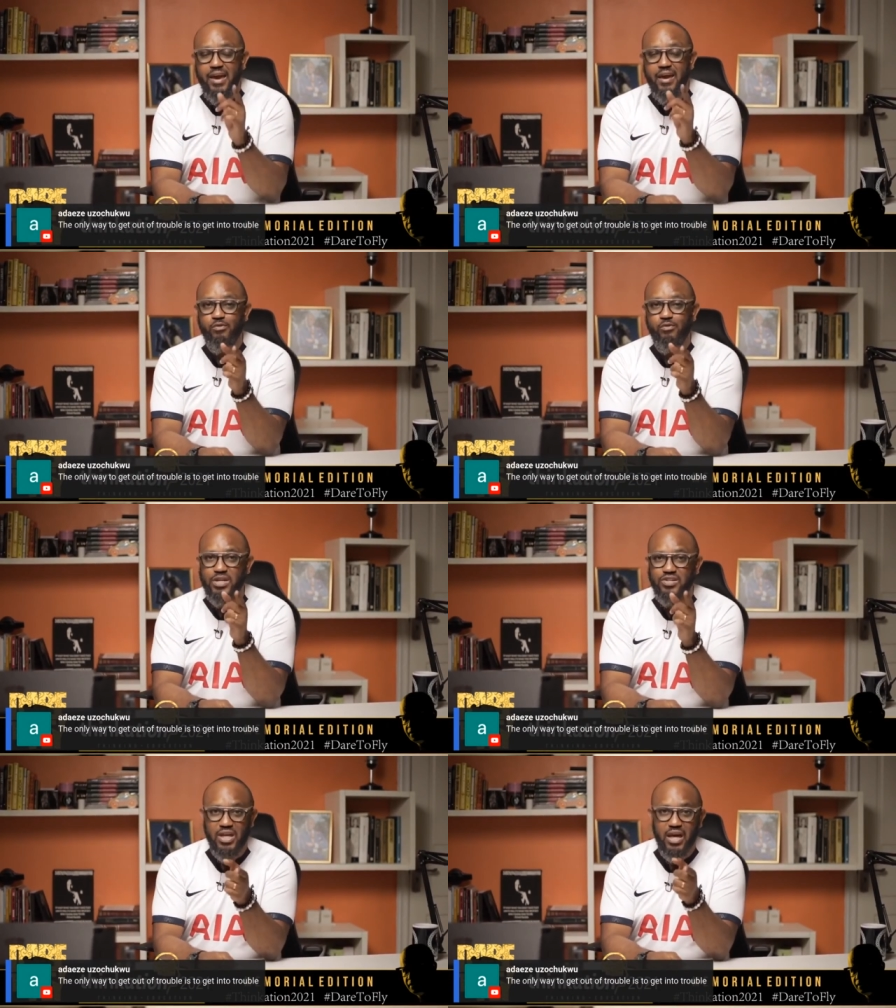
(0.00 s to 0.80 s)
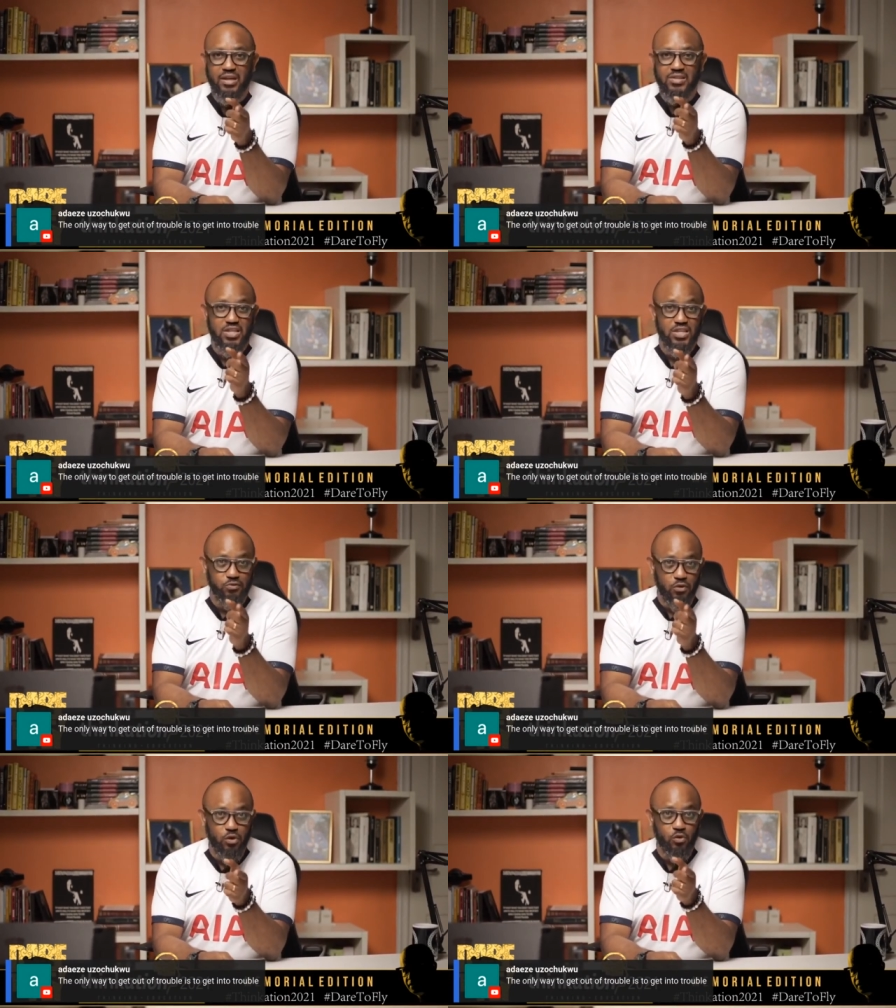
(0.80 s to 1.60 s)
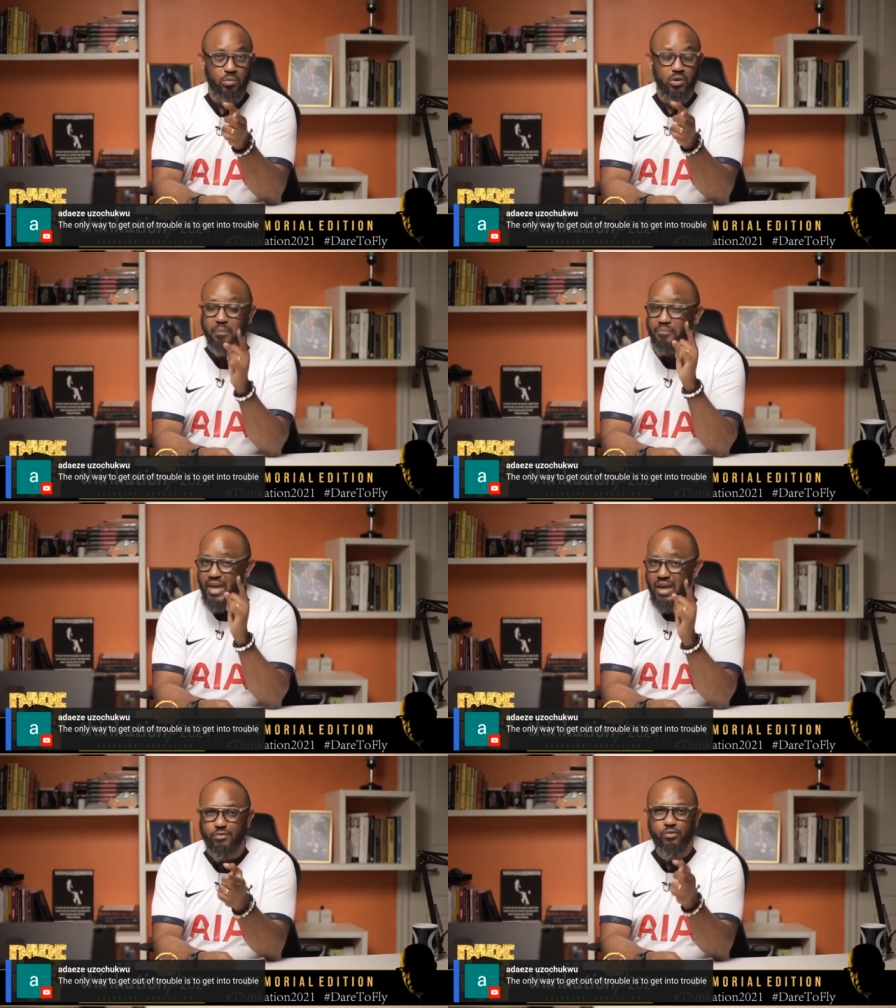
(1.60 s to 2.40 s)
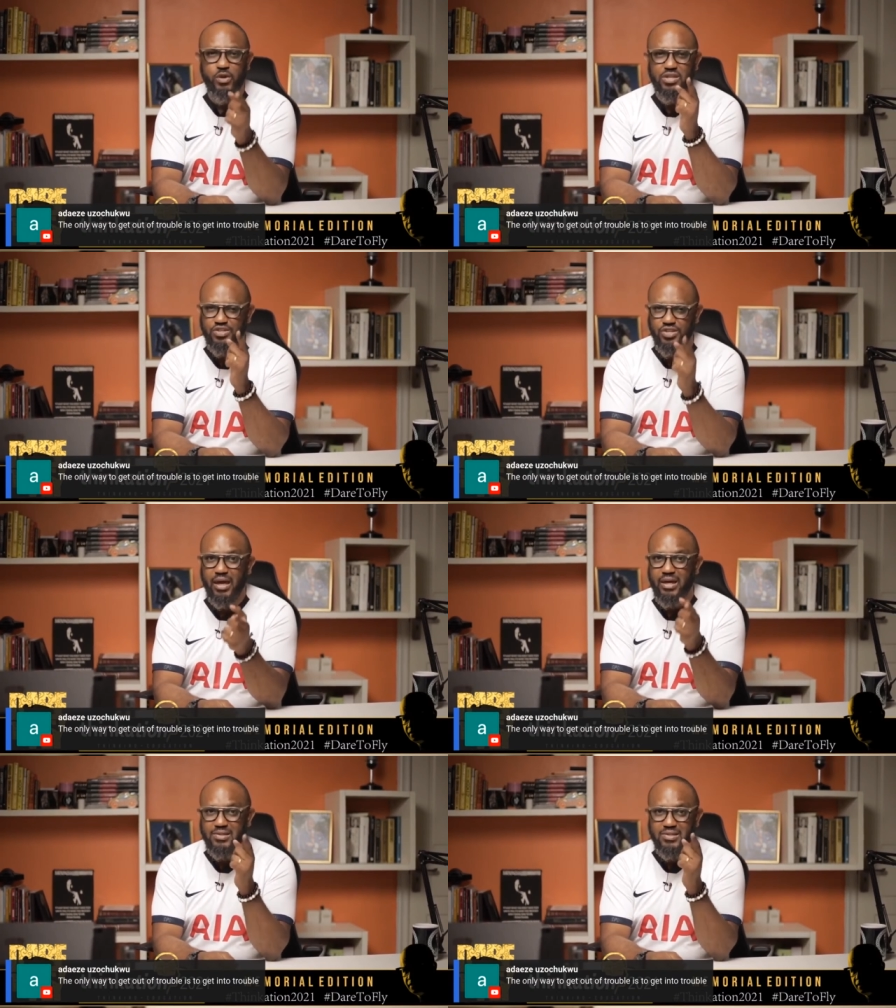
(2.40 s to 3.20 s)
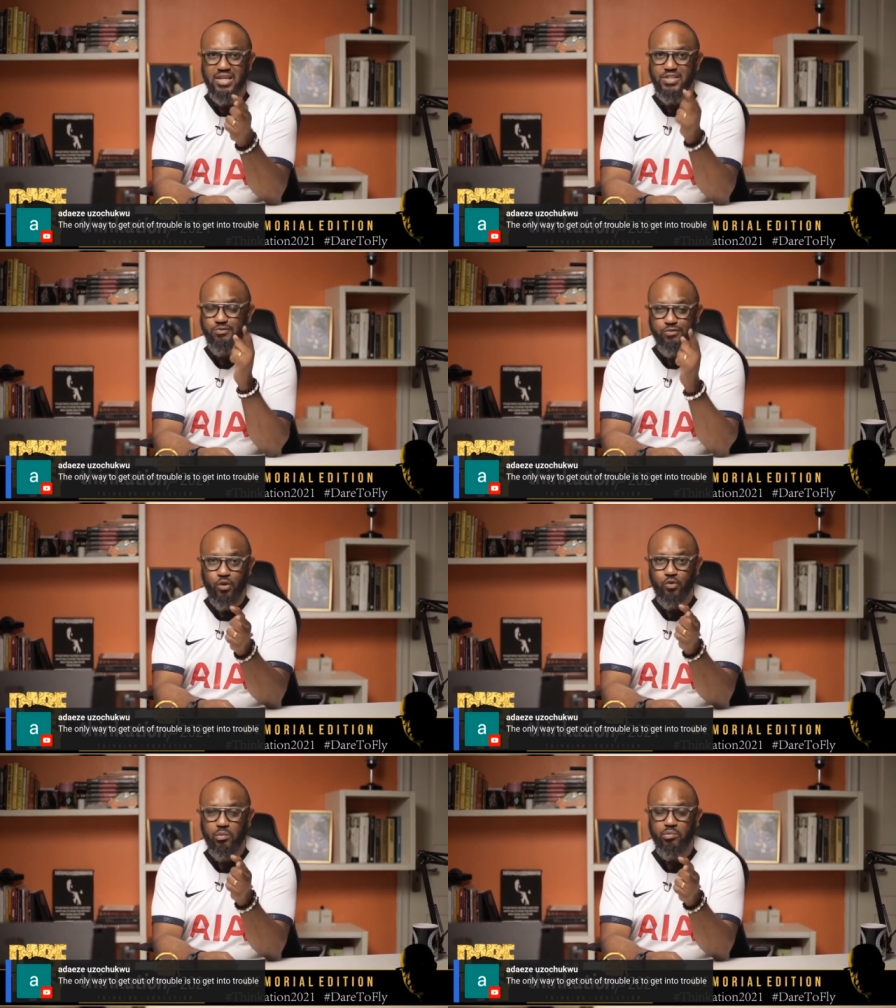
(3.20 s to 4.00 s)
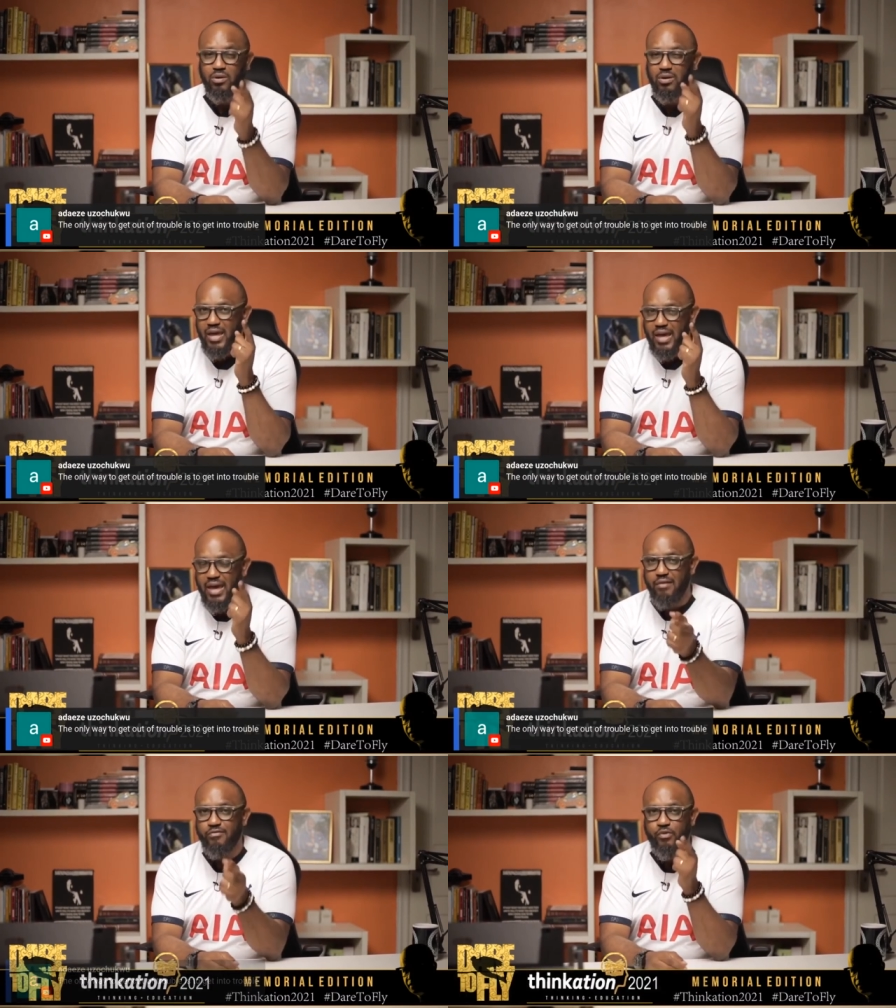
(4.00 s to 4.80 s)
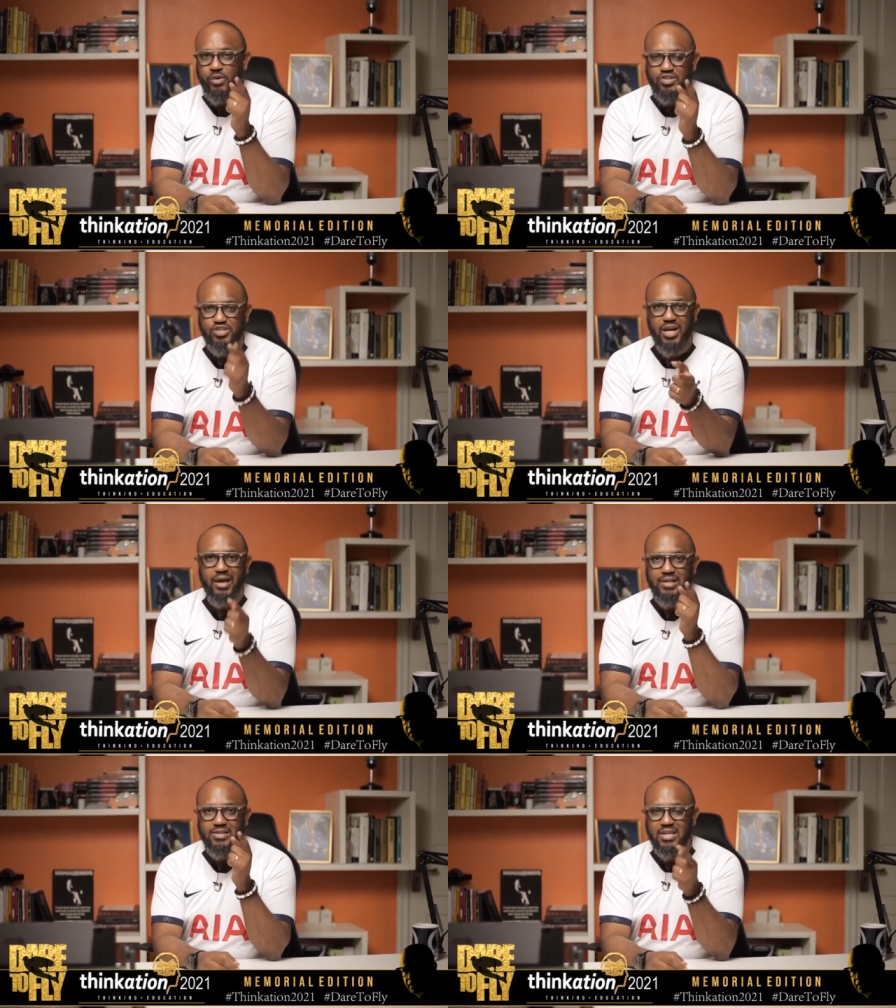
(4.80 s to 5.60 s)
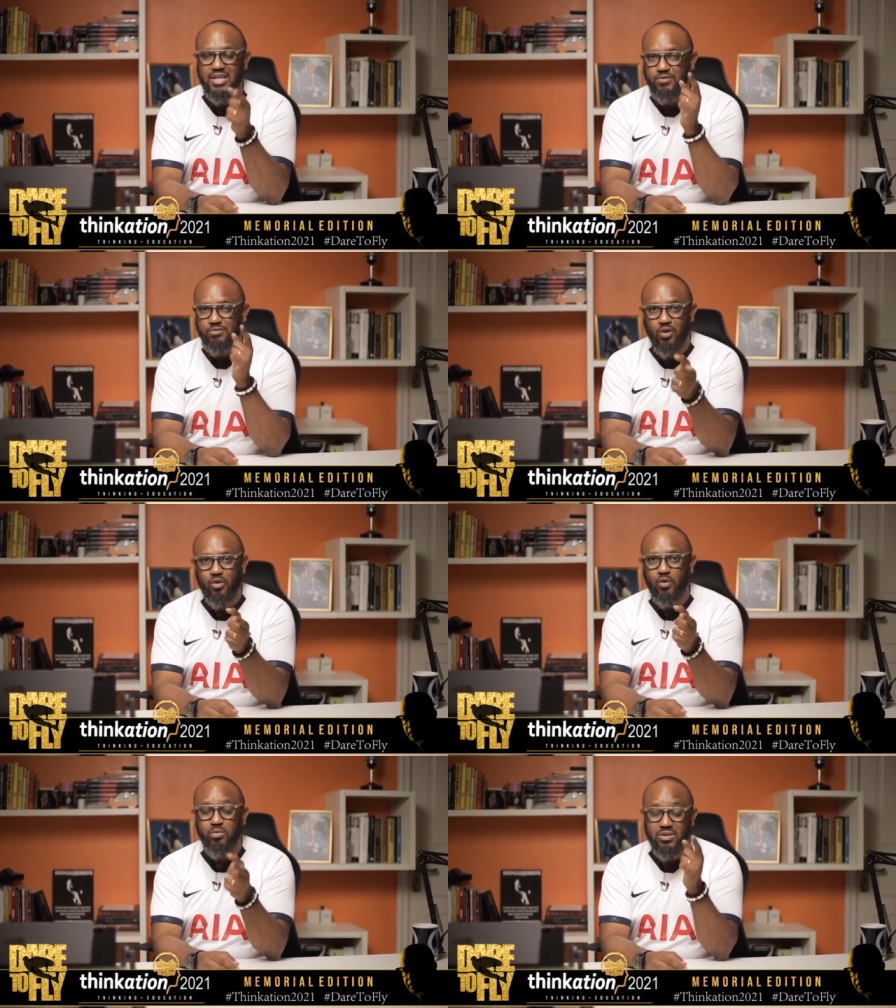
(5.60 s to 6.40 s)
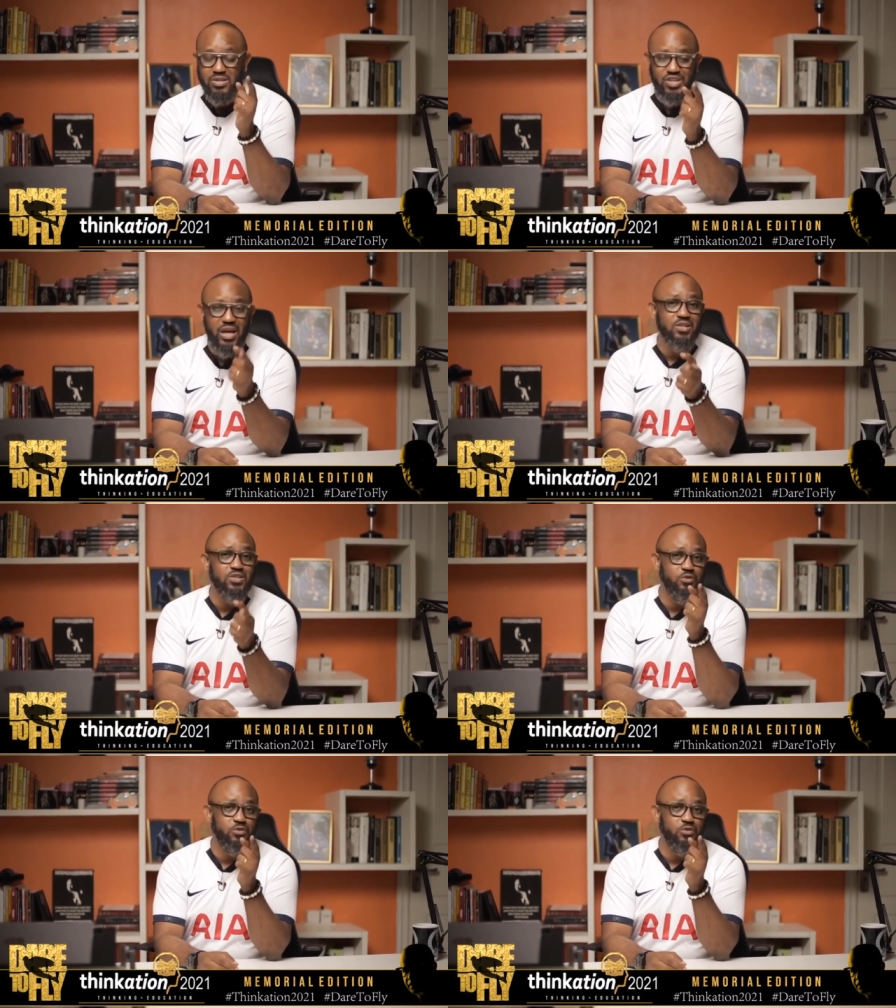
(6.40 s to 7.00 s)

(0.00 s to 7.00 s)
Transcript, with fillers: Every giant is vulnerable. Every giant is vulnerable. Every giant is vulnerable. The giants